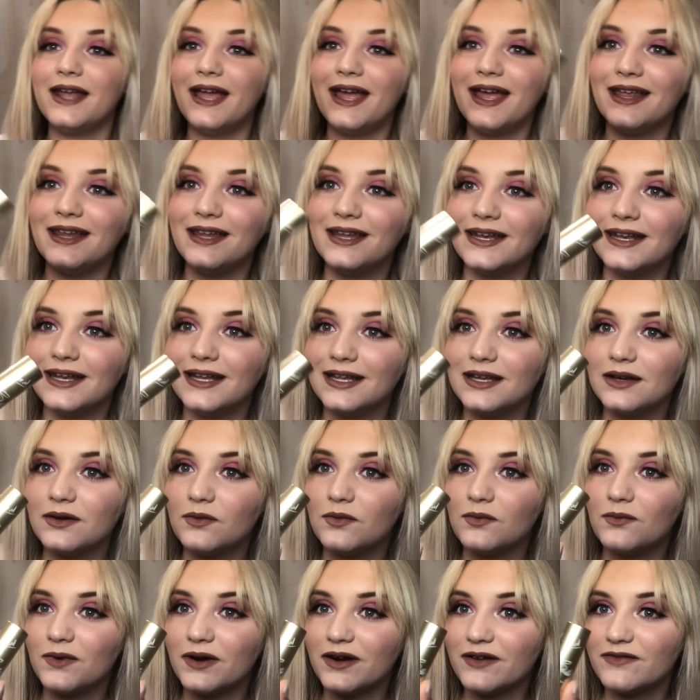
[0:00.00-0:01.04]
in
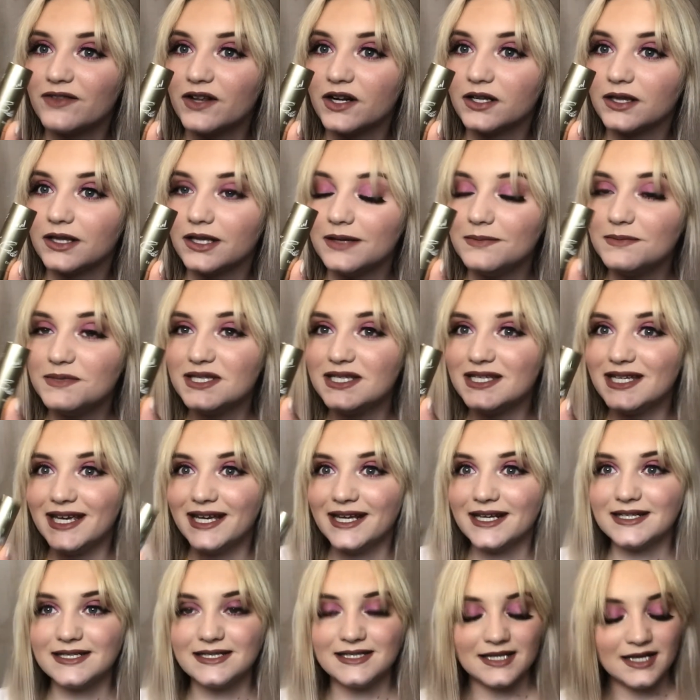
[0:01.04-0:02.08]
one of their
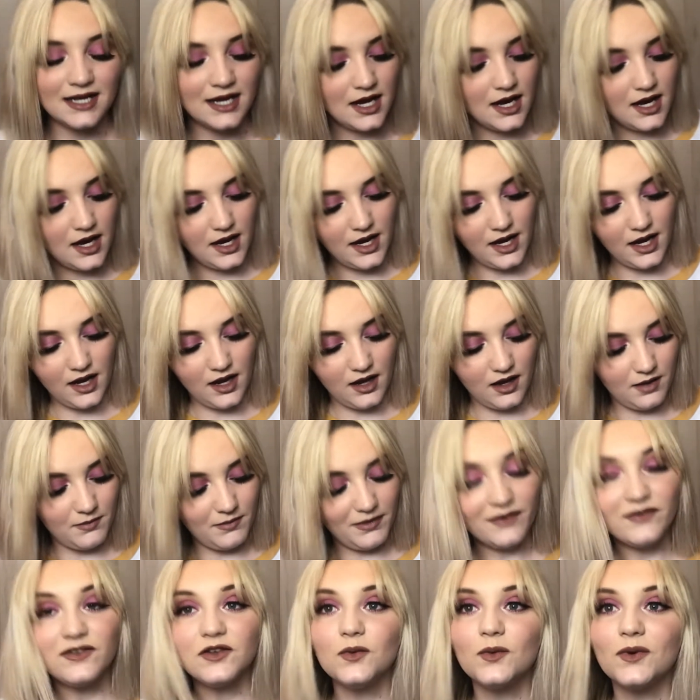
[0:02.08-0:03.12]
lipsticks.
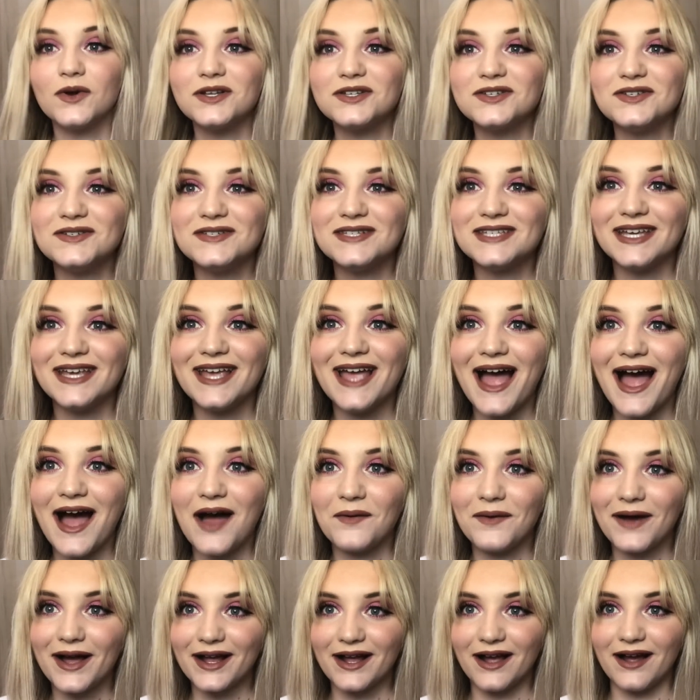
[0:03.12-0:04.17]
If you want to see
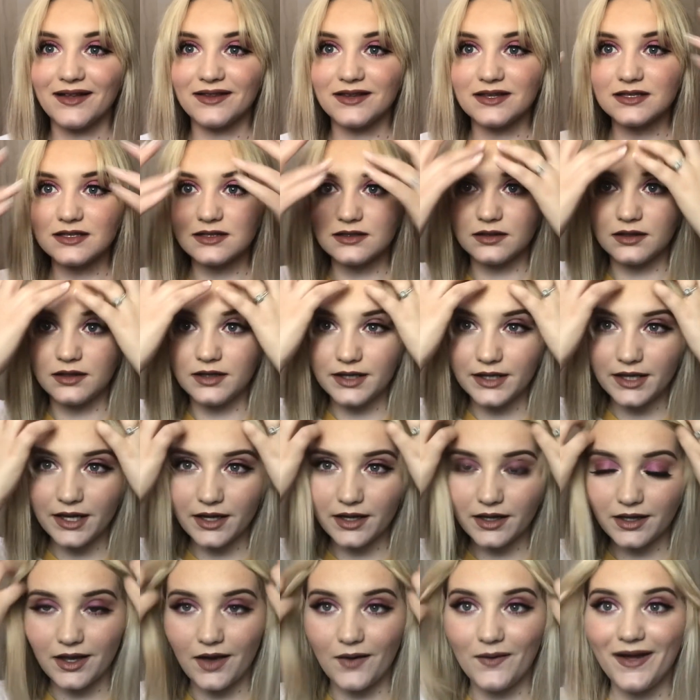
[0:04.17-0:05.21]
how I got this look,
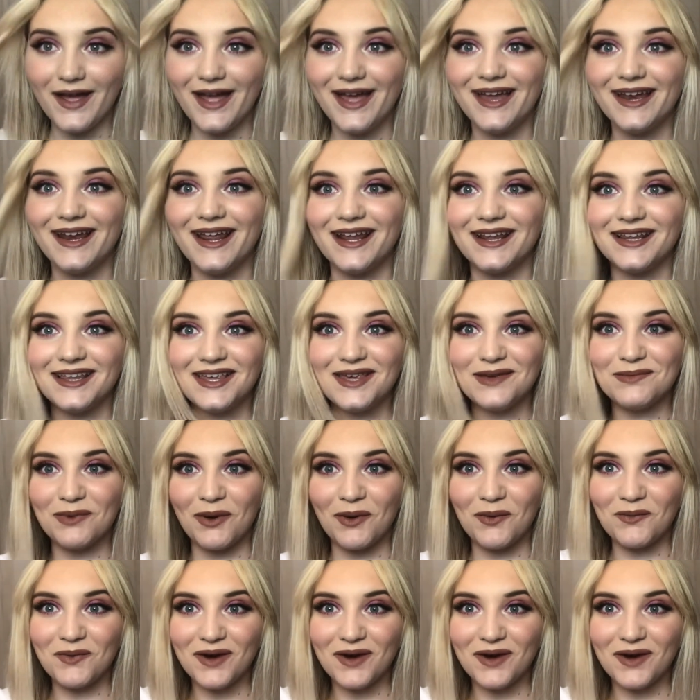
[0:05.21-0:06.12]
go ahead and keep on